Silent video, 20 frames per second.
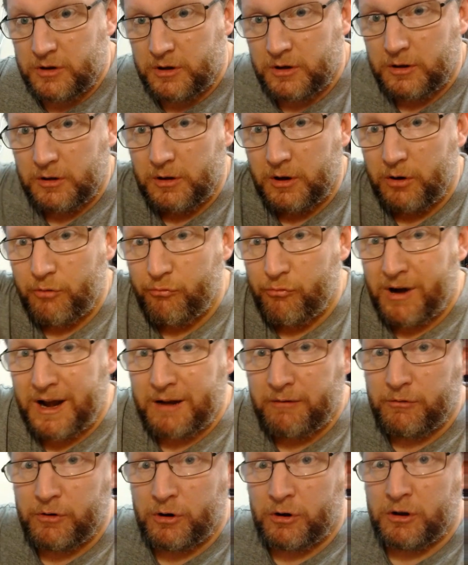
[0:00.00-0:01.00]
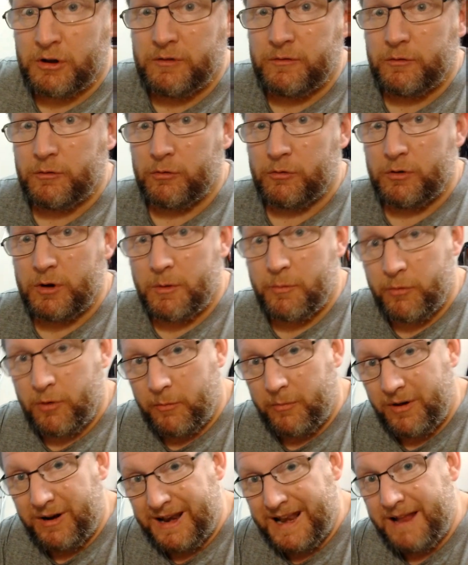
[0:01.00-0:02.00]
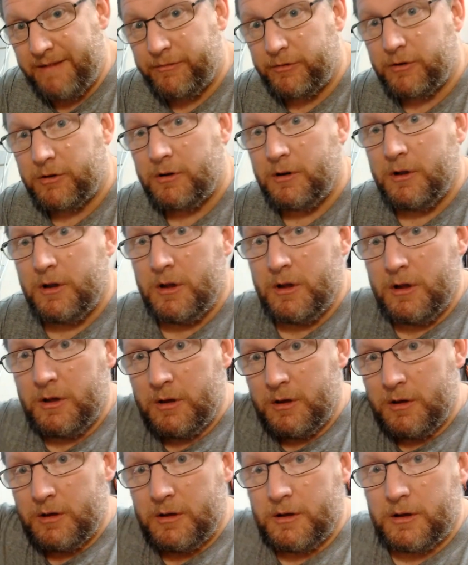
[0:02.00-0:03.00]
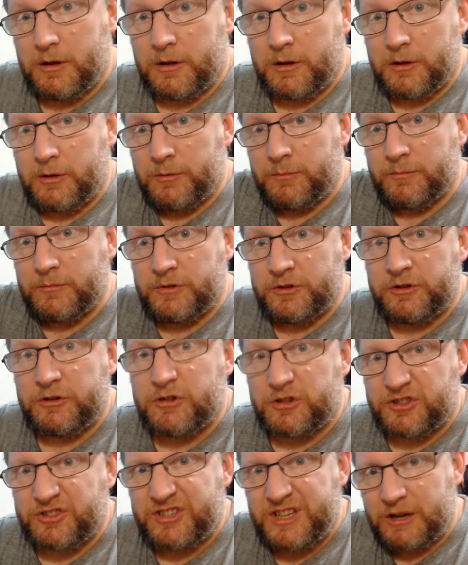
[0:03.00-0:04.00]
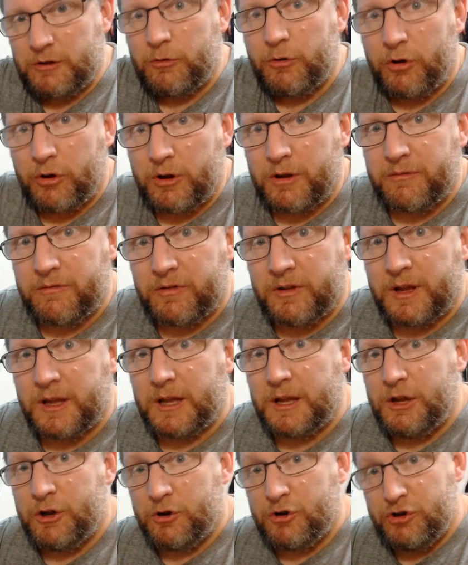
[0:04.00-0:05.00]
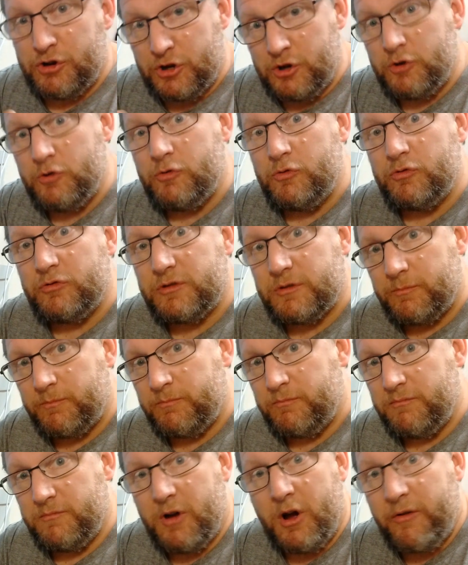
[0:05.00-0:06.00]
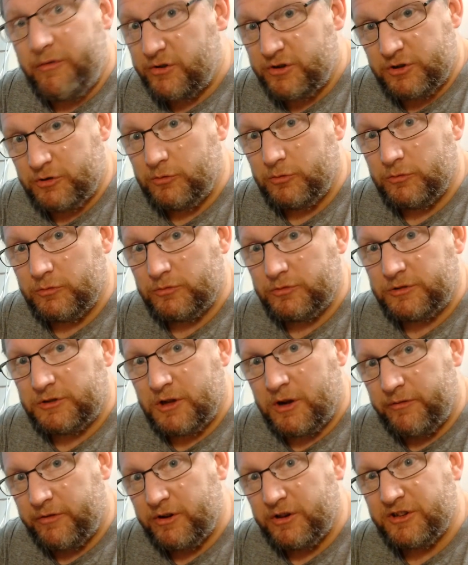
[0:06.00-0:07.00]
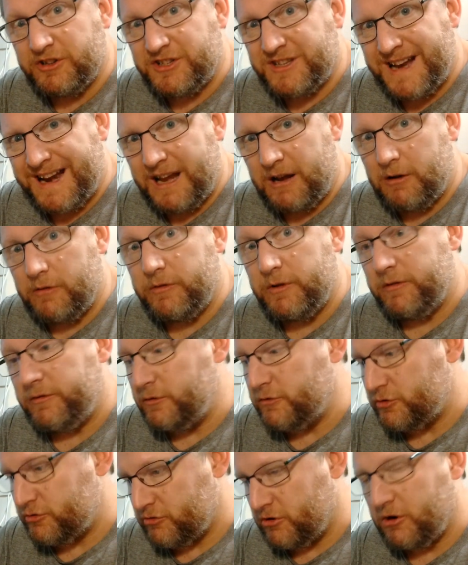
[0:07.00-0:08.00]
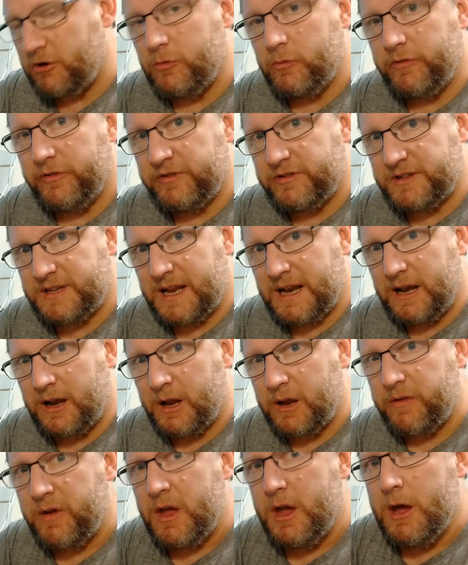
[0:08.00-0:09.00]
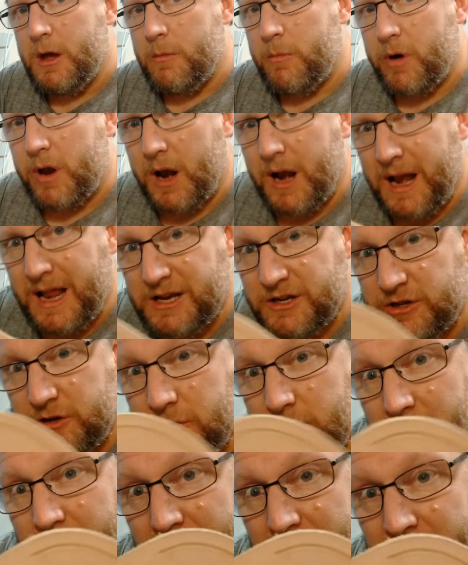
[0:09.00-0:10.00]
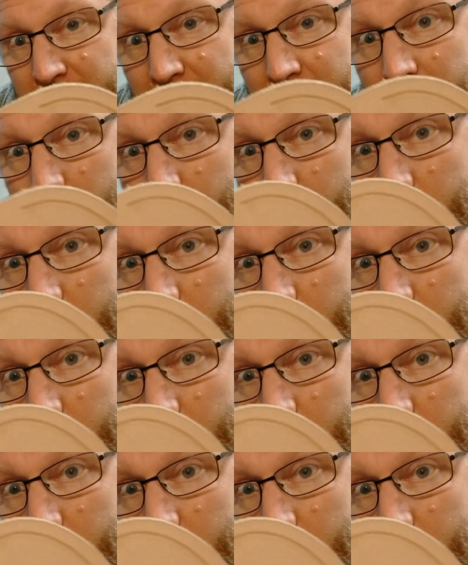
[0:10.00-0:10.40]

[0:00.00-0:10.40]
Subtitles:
a round knife or a proper lever. It looks like a sickle looking thing. You can use other tools other than a Stanley knife if you struggle with a Stanley. But unless you get that